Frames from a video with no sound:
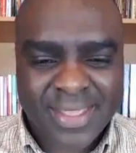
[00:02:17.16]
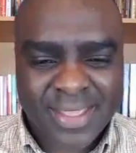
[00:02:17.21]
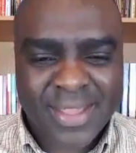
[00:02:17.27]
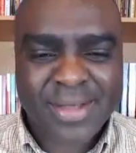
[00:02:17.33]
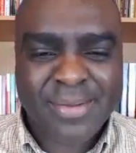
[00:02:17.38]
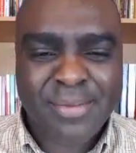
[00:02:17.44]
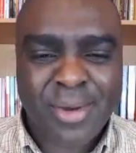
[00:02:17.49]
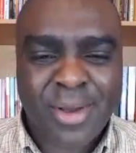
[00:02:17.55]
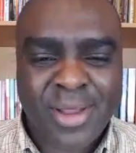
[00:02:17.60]

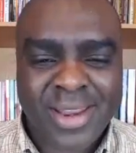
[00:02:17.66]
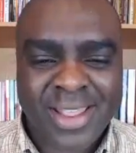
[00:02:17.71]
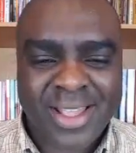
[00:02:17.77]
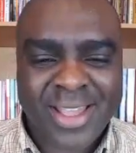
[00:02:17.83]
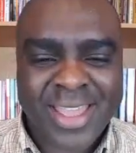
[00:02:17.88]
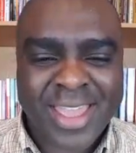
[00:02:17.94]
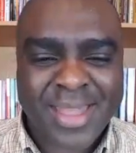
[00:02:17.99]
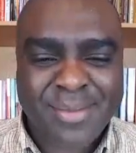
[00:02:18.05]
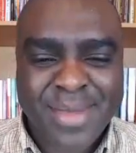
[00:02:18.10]
Good
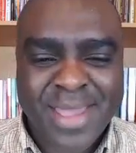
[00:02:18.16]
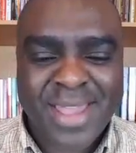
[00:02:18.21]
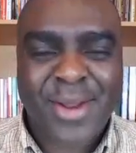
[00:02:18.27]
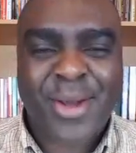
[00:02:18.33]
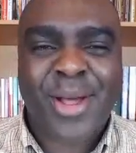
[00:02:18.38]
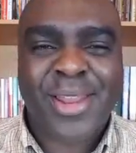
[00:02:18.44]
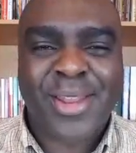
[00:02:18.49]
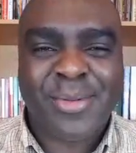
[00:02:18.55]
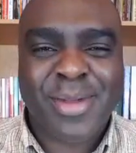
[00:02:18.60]
morning.
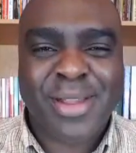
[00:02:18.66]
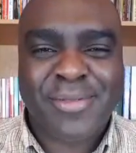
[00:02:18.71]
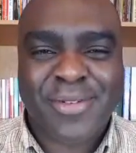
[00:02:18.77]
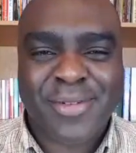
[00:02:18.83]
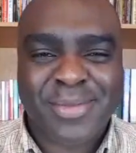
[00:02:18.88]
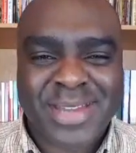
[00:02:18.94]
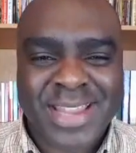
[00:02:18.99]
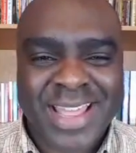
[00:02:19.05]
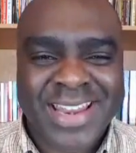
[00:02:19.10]
Amen. All the way
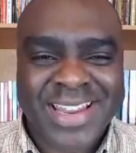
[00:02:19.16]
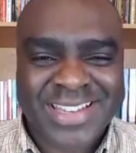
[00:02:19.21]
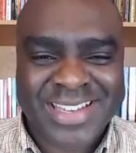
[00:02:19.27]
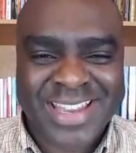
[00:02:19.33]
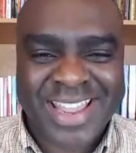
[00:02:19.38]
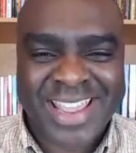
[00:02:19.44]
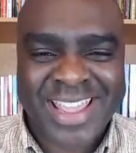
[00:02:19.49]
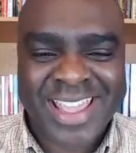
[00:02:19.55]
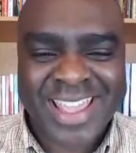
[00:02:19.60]
from
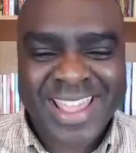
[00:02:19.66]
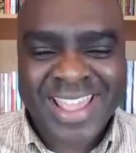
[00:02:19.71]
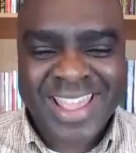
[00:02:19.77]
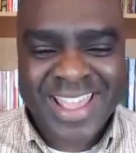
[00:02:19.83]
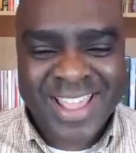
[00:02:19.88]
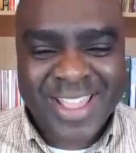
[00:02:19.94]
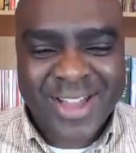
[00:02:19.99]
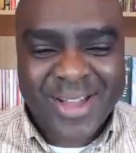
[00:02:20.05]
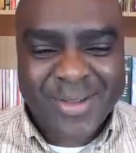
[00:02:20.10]
Tennessee.
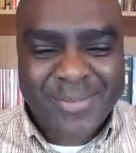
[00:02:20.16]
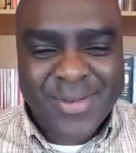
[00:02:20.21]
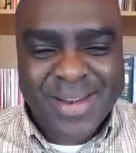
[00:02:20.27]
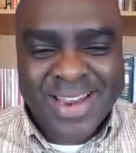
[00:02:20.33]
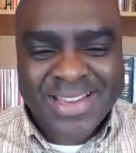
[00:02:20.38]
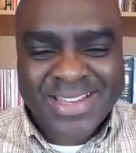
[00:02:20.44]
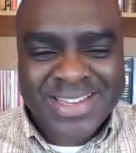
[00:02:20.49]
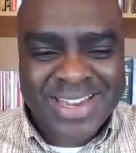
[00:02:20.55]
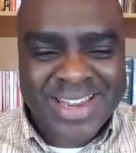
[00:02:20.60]
God
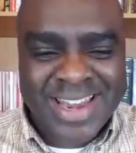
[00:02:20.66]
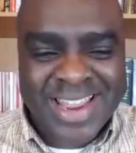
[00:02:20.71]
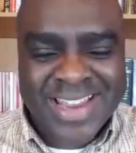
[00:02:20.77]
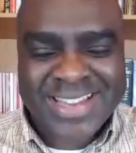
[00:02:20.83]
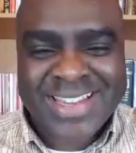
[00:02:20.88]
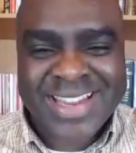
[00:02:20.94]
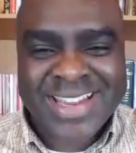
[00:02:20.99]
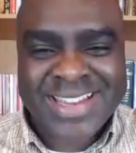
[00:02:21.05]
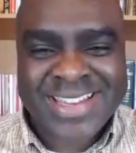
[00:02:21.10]
bless you,
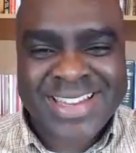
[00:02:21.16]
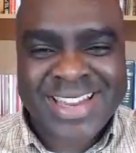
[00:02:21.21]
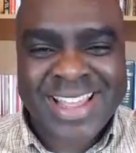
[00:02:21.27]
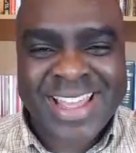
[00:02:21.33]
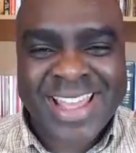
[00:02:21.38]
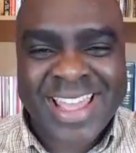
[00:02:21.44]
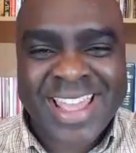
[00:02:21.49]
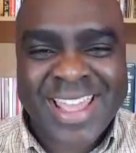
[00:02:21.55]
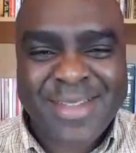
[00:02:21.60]
there,
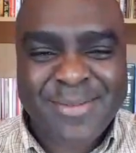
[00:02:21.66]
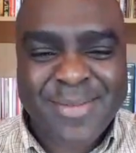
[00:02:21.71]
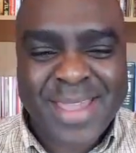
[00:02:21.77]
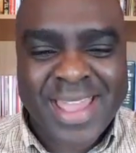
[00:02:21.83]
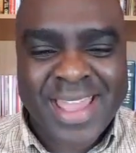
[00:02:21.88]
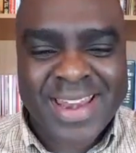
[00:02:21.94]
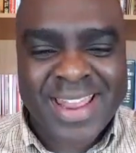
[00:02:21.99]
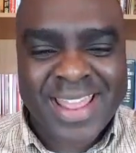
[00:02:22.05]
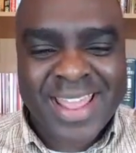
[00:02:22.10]
sister.
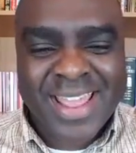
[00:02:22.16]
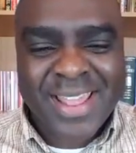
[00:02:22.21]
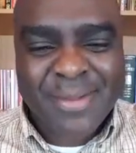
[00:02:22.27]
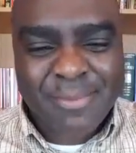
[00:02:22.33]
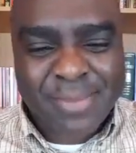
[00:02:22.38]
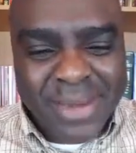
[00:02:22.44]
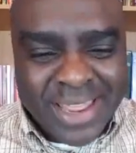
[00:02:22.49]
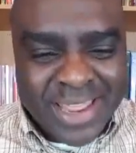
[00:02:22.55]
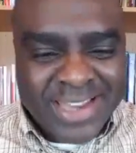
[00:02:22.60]
Amen.
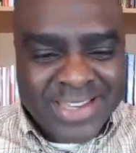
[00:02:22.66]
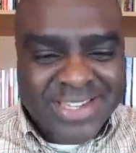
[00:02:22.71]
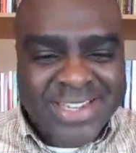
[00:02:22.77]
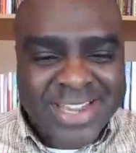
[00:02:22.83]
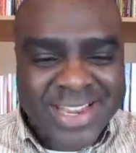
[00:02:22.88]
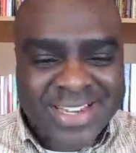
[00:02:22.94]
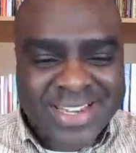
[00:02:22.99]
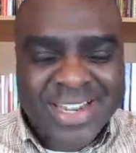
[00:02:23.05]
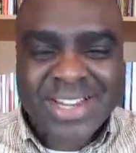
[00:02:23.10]
Please,
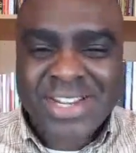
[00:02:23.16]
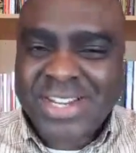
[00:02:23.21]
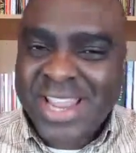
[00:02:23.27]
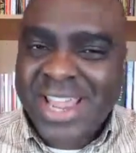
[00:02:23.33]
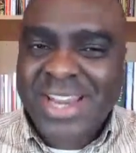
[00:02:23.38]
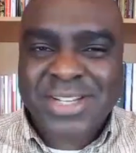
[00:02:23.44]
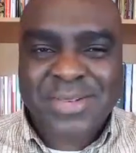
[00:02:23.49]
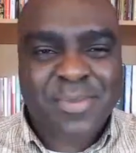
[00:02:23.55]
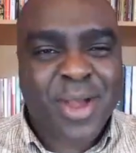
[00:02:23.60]
sister,
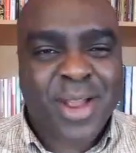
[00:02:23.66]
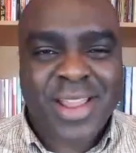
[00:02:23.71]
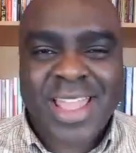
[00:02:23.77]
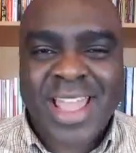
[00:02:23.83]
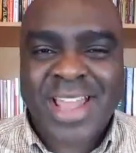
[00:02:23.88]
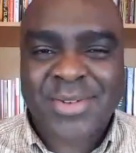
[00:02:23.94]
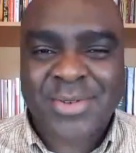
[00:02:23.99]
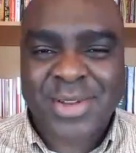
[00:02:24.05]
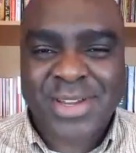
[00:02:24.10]
share this
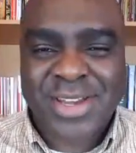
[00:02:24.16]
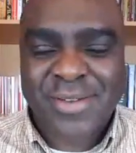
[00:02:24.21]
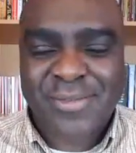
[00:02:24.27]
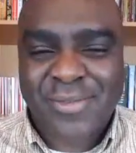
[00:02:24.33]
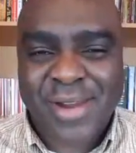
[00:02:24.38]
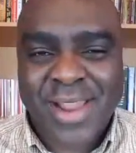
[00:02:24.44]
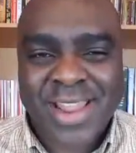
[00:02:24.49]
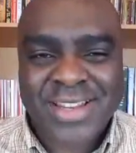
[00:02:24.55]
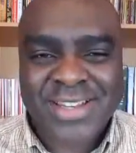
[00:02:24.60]
broadcast with your
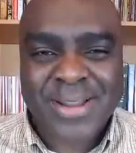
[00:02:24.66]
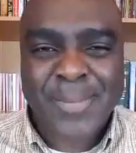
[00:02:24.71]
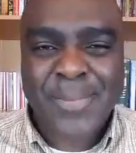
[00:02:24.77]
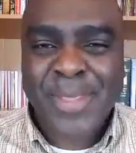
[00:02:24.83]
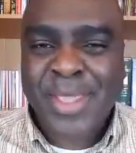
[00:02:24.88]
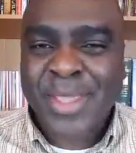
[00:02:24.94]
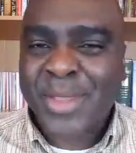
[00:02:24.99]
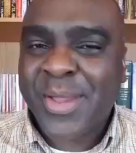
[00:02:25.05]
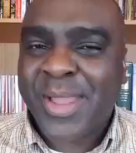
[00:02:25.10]
friends.
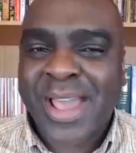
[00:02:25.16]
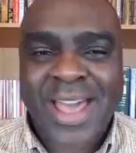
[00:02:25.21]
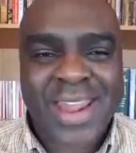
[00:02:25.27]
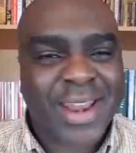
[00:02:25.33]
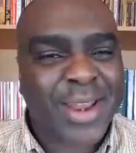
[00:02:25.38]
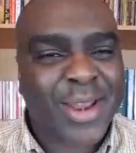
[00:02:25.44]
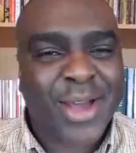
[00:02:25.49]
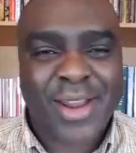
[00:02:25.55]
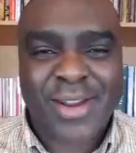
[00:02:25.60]
You
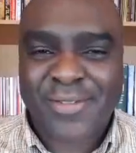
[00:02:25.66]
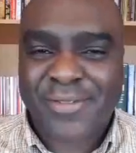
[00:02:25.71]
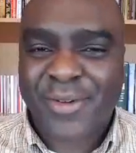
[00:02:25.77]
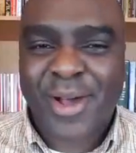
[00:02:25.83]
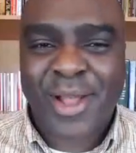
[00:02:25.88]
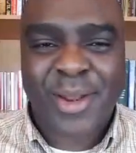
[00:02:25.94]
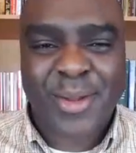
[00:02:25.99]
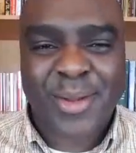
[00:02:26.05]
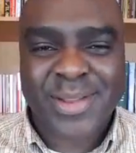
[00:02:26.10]
got a lot of
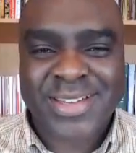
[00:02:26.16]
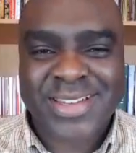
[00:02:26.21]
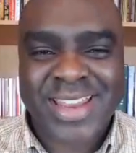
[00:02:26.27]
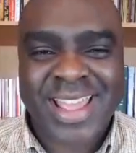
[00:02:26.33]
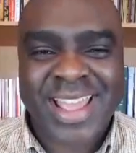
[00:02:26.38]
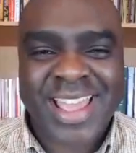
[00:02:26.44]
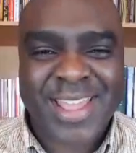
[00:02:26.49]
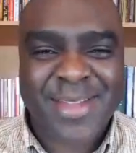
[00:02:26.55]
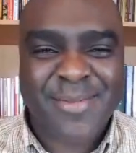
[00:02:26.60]
followers
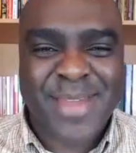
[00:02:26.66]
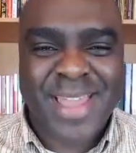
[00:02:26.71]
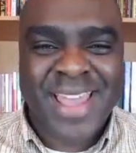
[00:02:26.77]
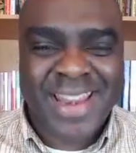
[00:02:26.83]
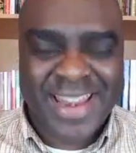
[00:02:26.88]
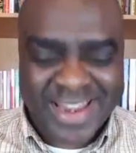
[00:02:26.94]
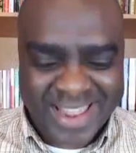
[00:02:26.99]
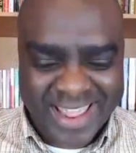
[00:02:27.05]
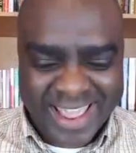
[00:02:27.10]
there.
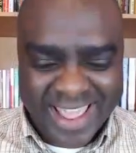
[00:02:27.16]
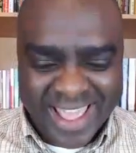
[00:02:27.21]
Amen.